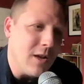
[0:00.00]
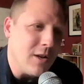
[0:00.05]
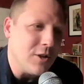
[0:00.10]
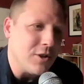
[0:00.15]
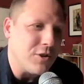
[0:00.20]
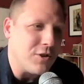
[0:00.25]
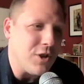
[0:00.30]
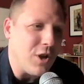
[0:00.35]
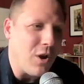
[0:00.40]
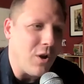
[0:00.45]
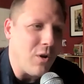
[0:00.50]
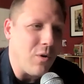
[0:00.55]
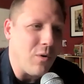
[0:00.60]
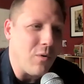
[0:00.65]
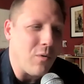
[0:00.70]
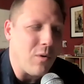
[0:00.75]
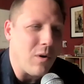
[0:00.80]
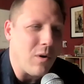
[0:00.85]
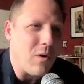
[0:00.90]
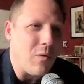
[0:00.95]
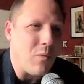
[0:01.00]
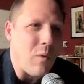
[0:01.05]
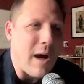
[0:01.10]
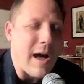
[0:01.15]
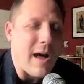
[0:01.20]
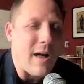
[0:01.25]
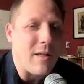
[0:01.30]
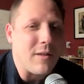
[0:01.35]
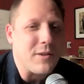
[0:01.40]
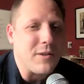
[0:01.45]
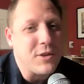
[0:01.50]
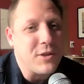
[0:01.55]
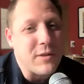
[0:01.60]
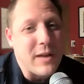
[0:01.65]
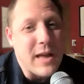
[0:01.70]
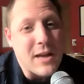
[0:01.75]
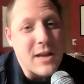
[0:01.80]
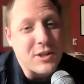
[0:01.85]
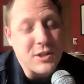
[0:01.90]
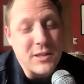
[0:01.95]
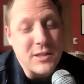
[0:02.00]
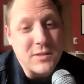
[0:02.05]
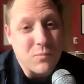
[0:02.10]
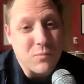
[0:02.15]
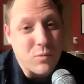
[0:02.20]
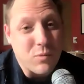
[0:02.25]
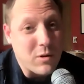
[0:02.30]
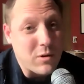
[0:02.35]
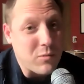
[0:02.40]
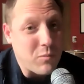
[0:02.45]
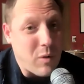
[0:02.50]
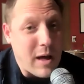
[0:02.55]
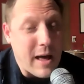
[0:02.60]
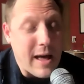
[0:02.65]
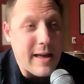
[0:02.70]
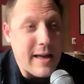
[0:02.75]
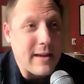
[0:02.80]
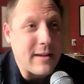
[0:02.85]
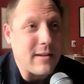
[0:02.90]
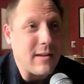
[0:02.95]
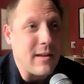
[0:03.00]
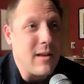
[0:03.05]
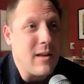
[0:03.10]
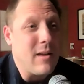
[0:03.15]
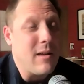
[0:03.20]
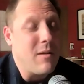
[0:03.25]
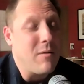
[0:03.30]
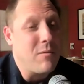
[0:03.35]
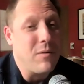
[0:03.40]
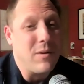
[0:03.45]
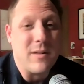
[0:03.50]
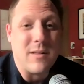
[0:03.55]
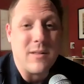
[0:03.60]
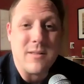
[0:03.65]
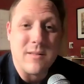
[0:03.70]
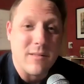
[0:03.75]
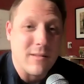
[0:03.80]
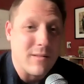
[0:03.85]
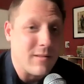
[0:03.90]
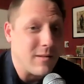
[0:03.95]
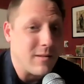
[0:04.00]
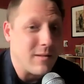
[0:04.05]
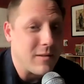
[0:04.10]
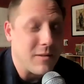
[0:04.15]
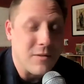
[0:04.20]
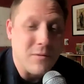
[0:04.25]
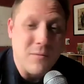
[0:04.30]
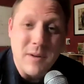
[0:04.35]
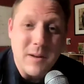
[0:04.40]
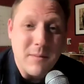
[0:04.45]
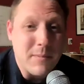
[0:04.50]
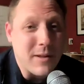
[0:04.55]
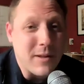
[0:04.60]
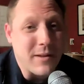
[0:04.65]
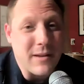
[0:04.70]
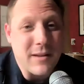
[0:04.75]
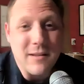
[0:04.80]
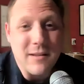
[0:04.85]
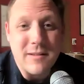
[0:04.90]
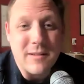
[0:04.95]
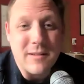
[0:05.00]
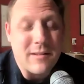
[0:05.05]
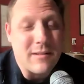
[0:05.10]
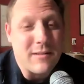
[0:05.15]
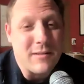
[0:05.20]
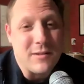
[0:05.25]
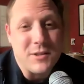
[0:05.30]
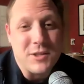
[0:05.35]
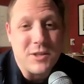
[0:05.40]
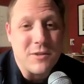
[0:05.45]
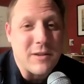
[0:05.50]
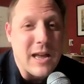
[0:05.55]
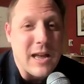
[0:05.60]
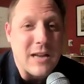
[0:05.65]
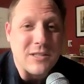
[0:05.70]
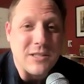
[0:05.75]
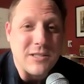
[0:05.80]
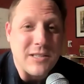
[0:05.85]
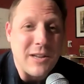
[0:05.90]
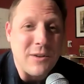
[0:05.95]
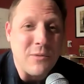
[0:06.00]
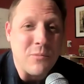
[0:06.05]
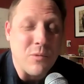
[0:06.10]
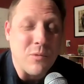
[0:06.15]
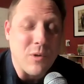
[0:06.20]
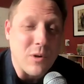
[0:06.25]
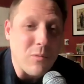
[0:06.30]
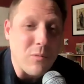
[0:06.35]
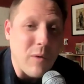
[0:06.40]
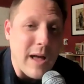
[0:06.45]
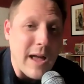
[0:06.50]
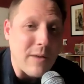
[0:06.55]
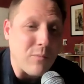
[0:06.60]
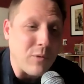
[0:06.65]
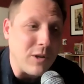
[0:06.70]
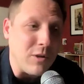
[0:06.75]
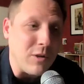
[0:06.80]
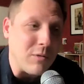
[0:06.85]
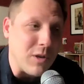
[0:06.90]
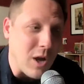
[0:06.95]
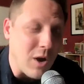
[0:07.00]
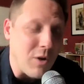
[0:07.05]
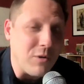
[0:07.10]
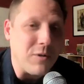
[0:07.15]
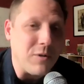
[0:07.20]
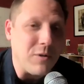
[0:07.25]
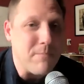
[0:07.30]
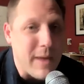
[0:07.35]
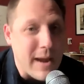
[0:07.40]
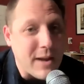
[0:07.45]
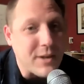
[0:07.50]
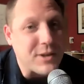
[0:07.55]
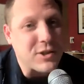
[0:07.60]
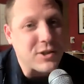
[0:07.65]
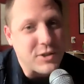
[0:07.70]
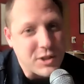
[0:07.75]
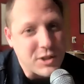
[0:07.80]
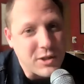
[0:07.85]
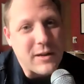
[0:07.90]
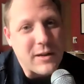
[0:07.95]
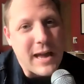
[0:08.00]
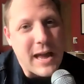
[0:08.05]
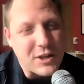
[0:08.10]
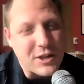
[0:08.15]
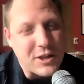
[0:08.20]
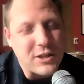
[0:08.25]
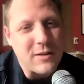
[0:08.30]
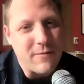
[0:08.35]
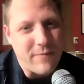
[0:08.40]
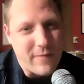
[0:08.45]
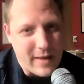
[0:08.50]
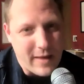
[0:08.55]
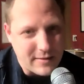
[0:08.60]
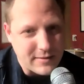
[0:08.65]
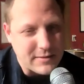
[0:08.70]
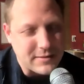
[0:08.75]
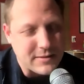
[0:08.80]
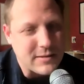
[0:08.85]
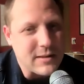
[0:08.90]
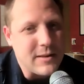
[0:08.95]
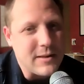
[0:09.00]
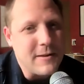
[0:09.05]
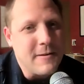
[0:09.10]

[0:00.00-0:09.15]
so while geocaching is worldwide with 3 million geocaches hidden worldwide when you go to major geocaching events